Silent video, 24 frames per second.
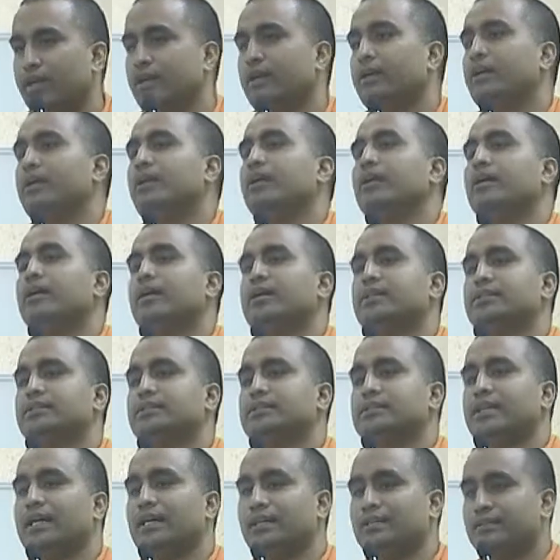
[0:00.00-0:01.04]

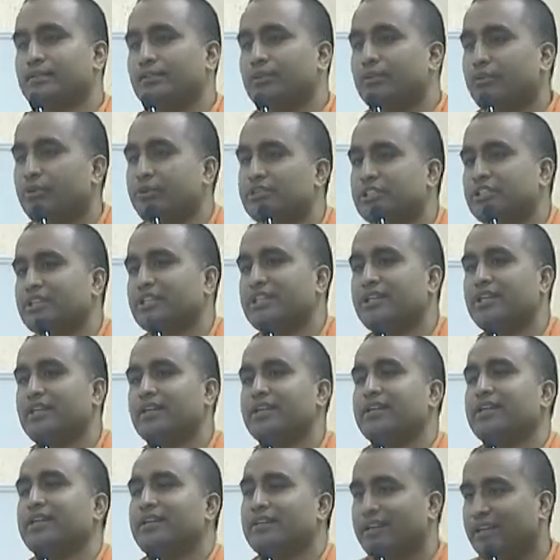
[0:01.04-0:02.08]
start questioning at
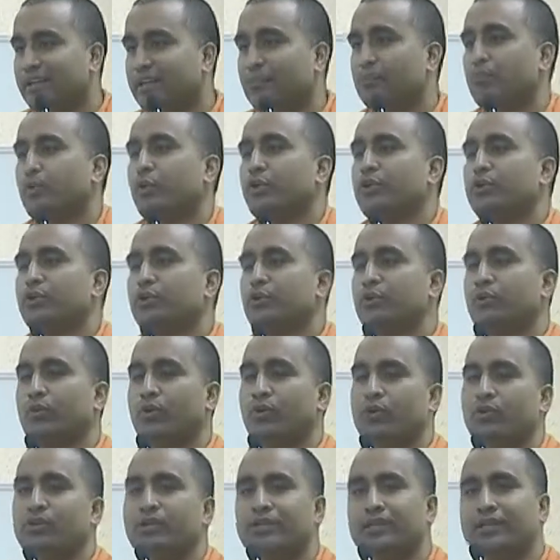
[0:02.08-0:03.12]
any point you want,
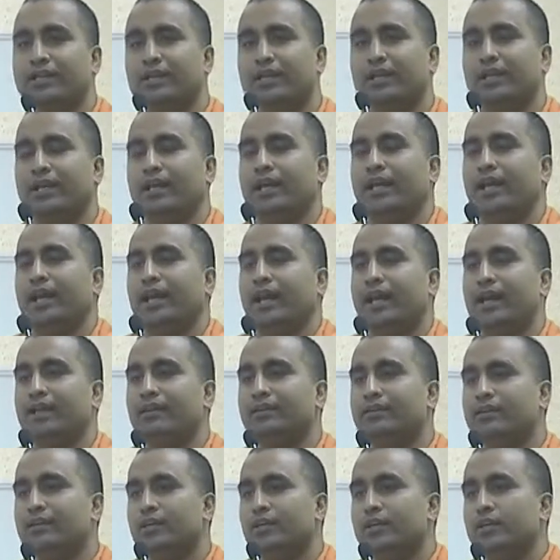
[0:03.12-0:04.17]
and
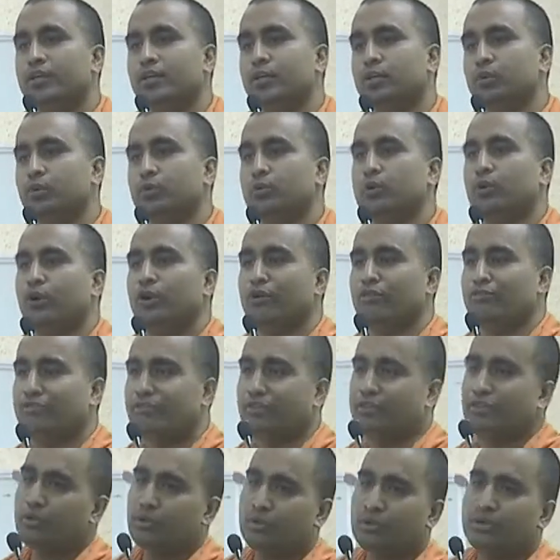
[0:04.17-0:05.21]
you offer your
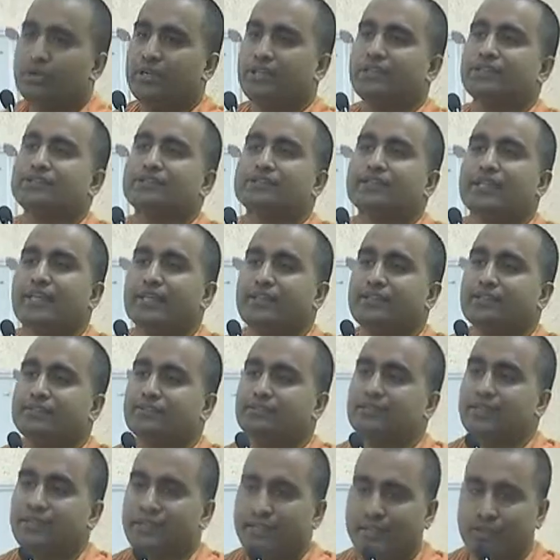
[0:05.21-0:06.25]
insights at any
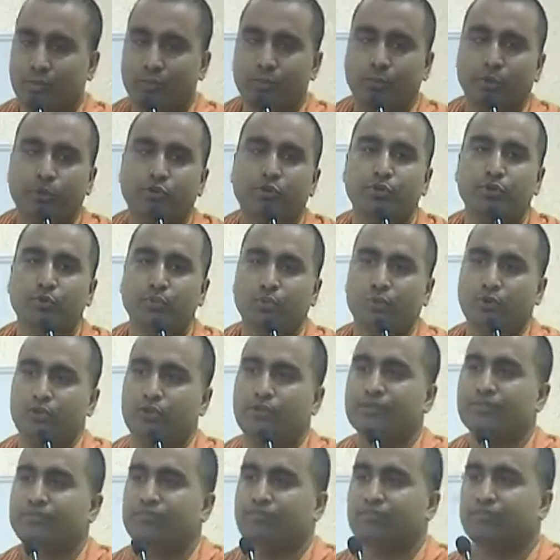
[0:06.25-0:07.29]
point you want.
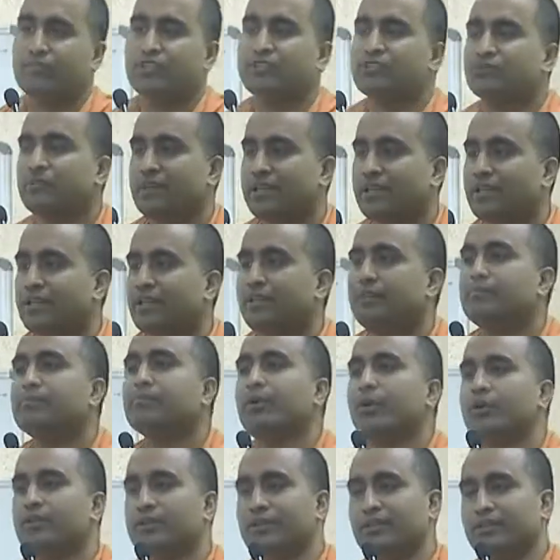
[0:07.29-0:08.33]
That's very important.
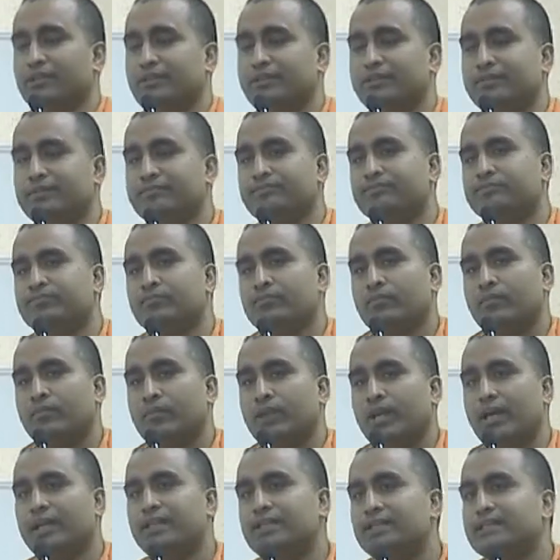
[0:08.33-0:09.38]

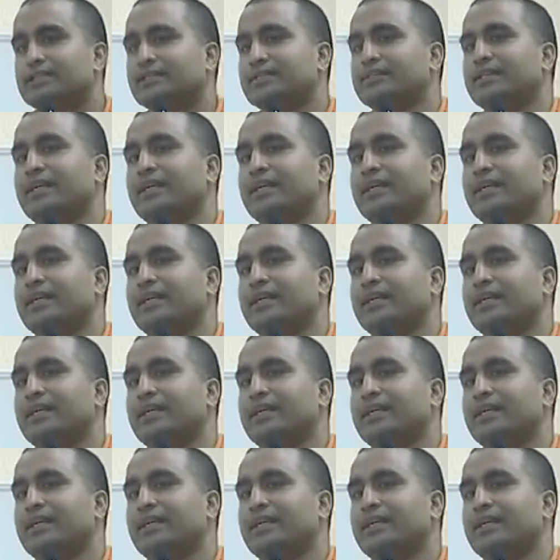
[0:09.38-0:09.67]
Understanding.